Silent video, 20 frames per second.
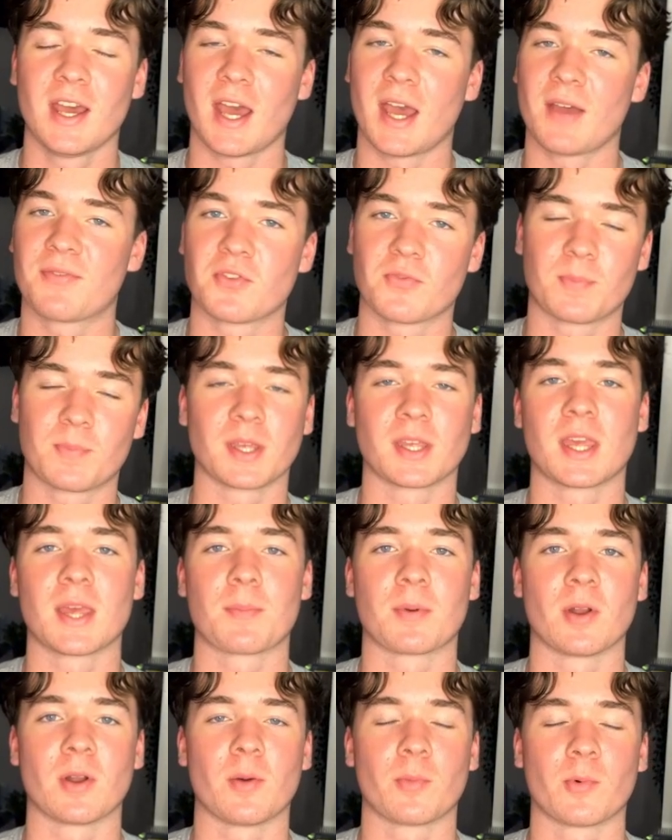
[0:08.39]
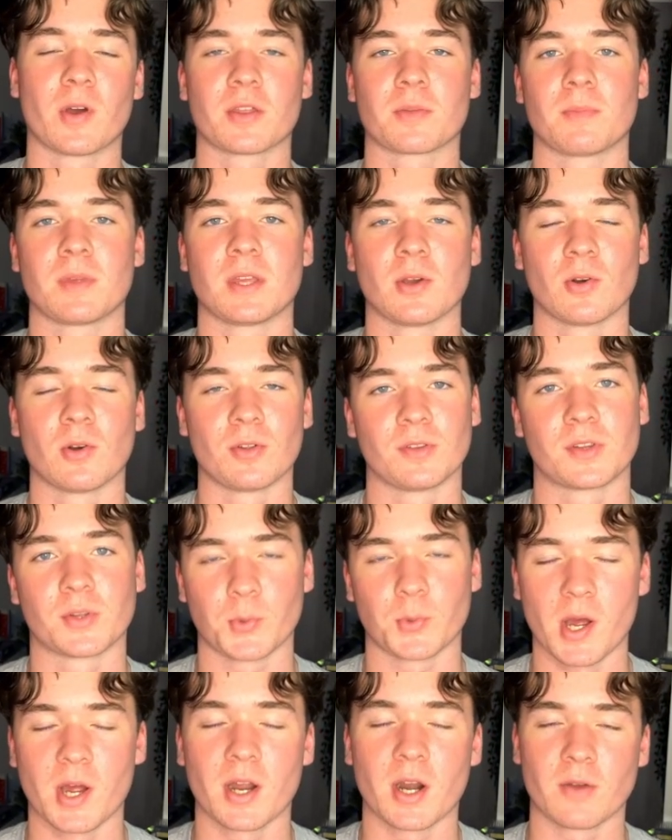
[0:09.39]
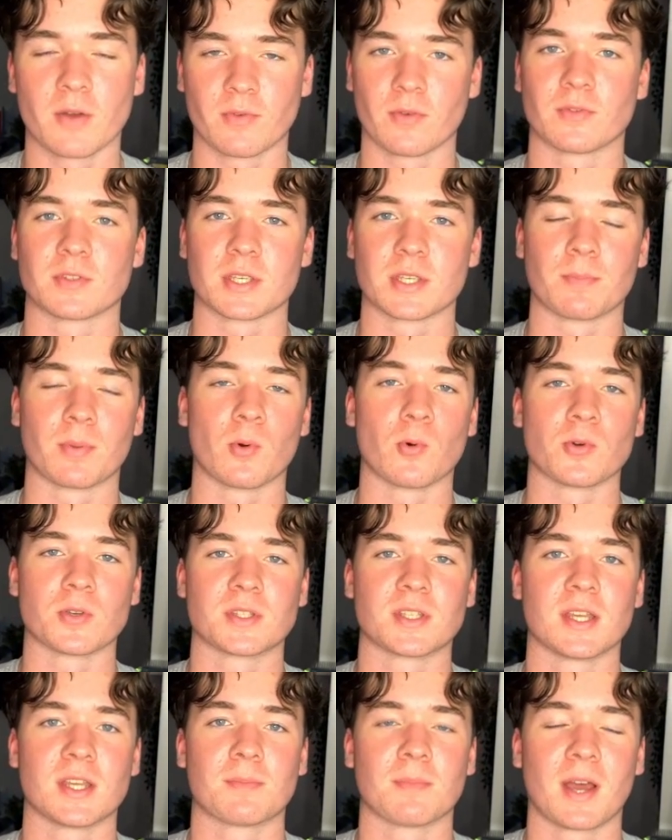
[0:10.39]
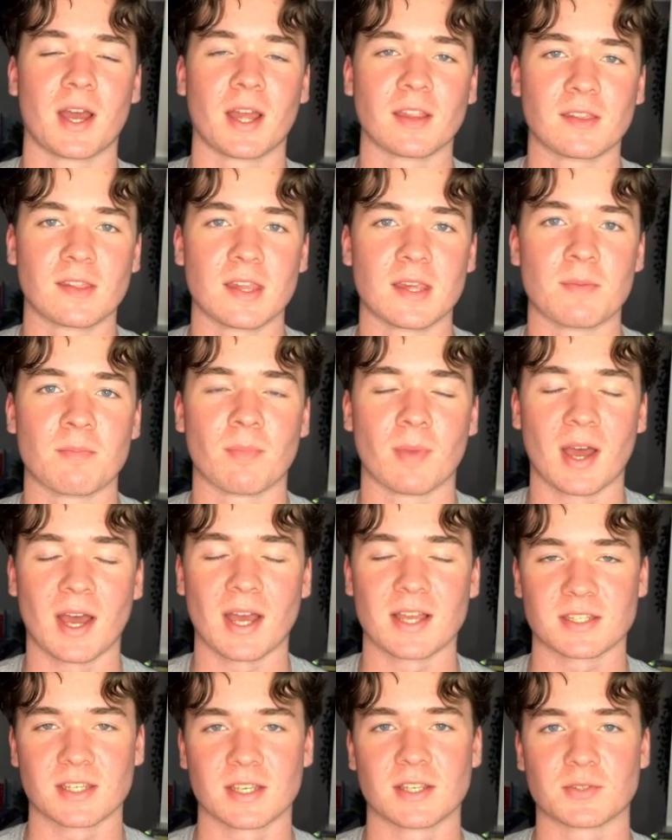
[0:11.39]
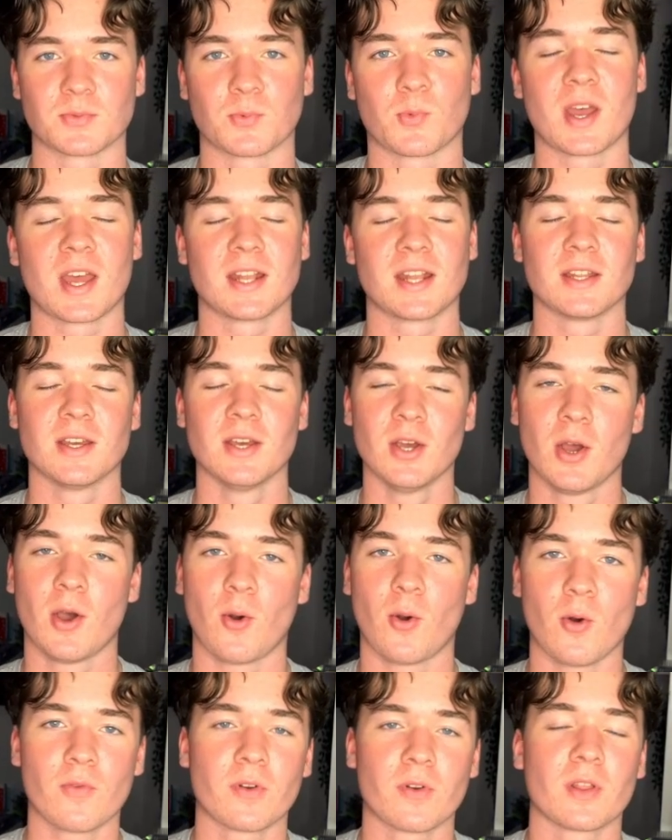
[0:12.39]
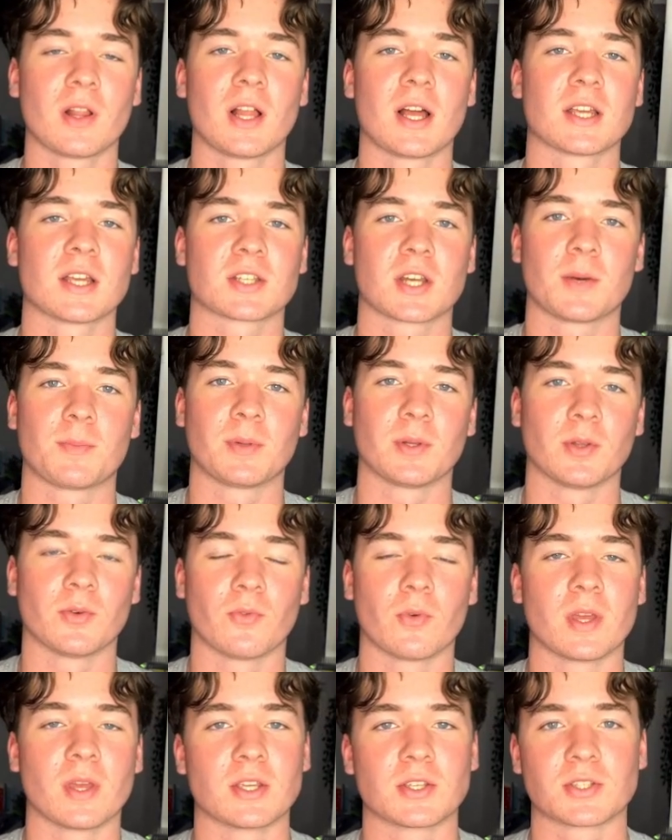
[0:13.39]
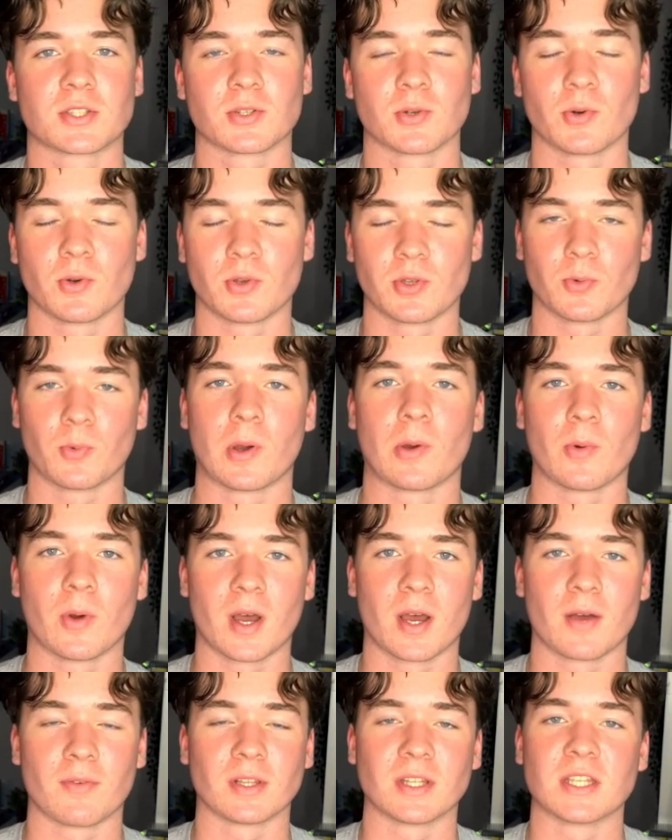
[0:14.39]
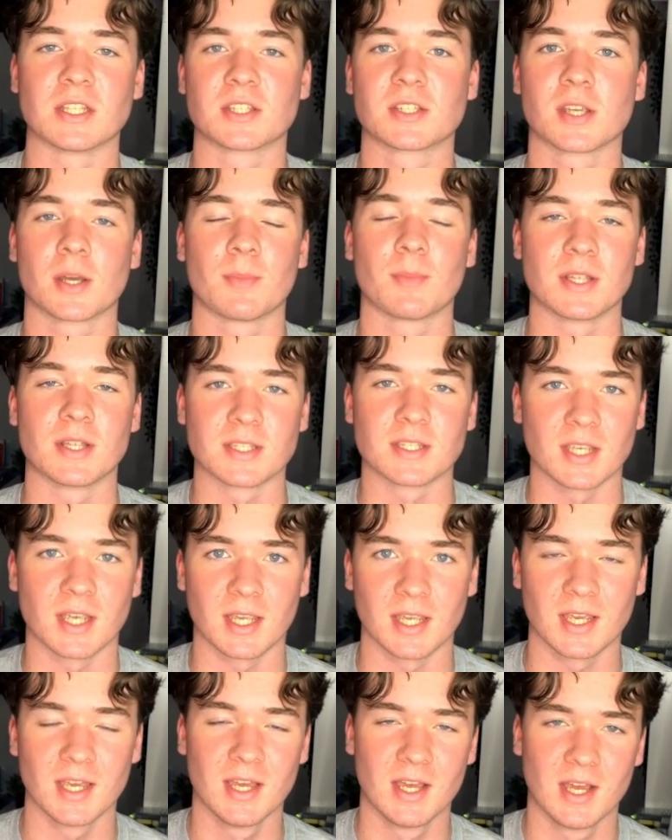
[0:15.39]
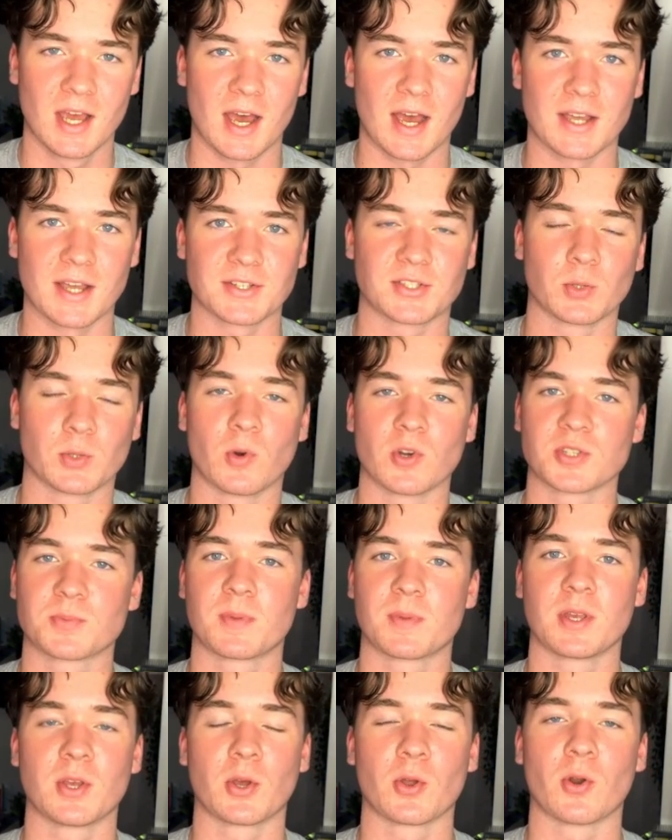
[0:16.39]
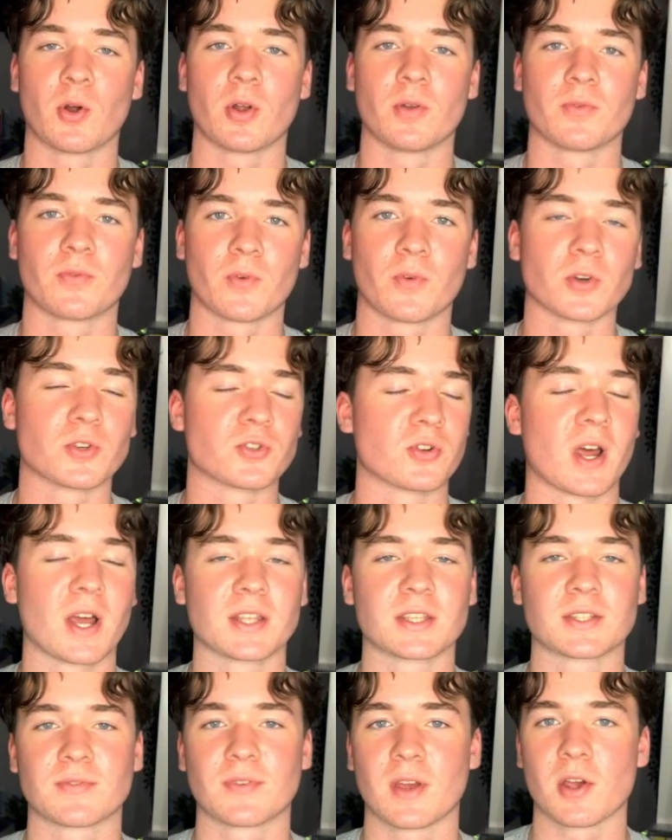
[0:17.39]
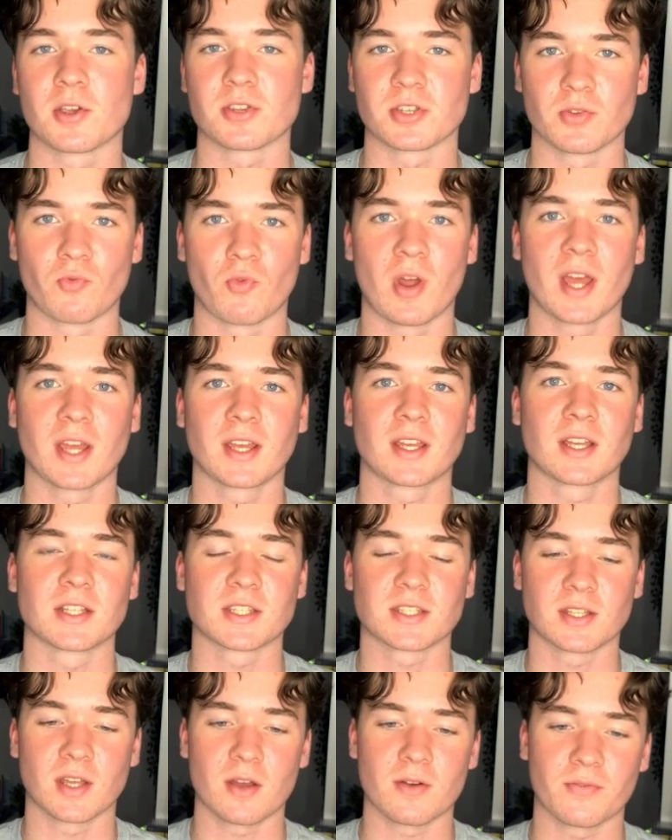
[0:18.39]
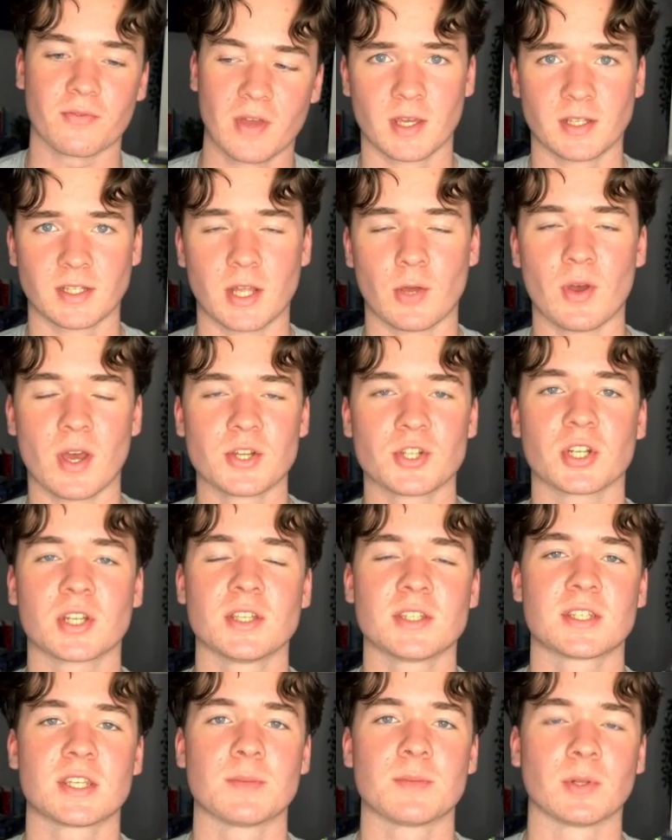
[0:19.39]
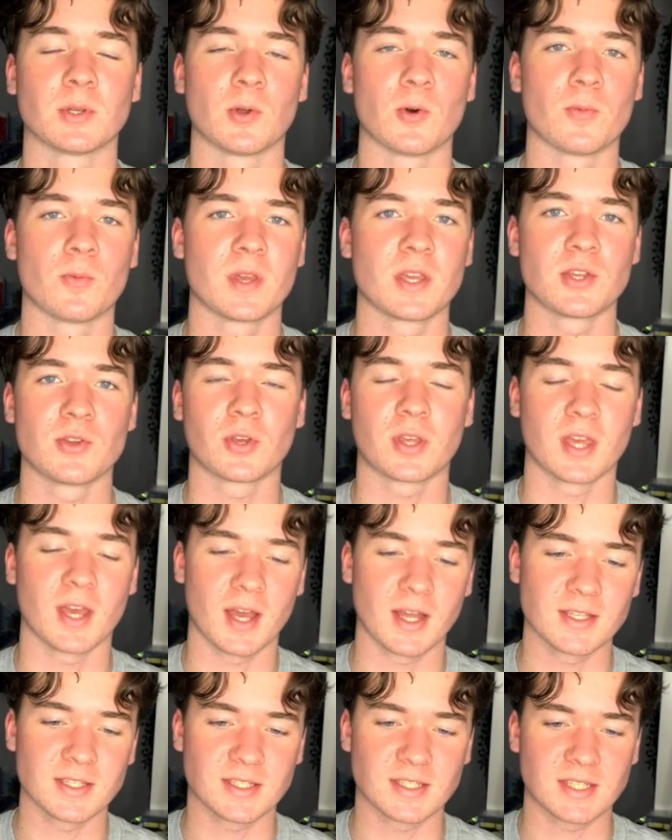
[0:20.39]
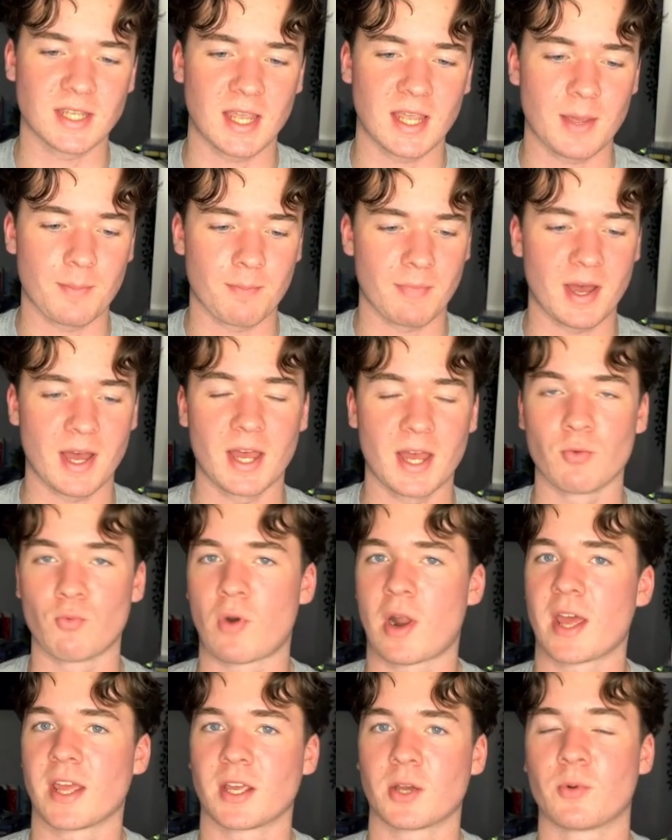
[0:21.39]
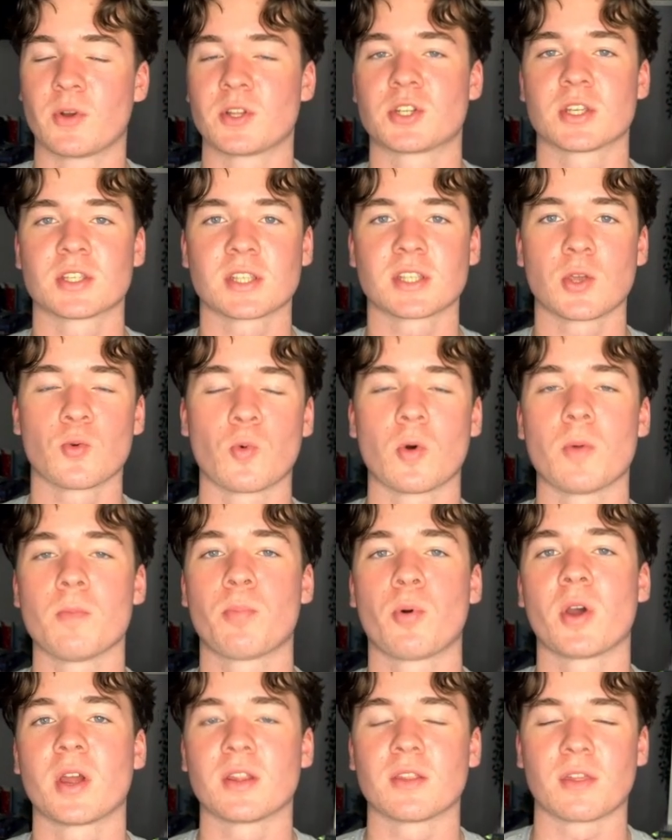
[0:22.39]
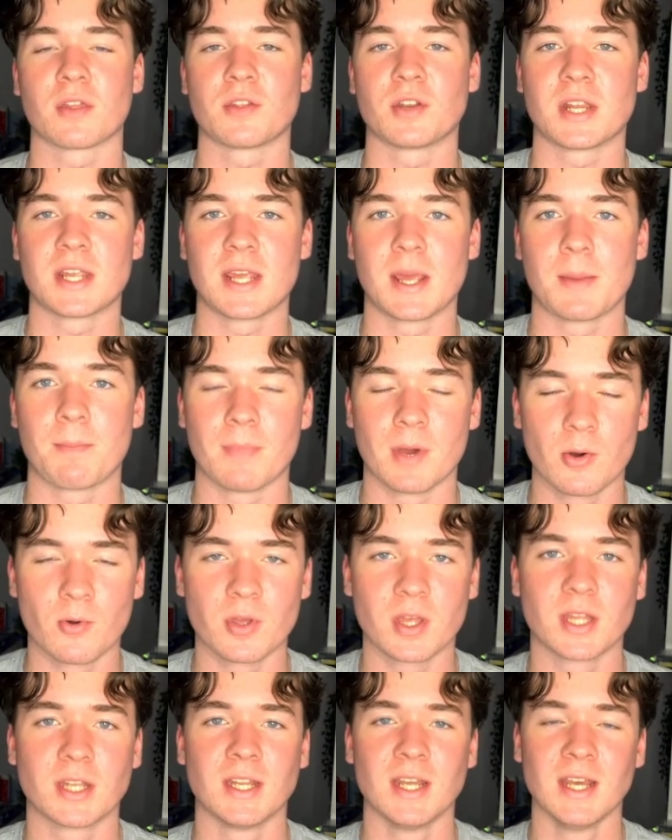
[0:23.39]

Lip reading: If you've been keeping up with me on Twitter, I've obviously posted my team as it has went over the last couple of weeks, so you will have at least some insight as to what's been going on for transfers and rank and stuff. Now, as you can see below me, you can see my rank, which is now 1.3 million,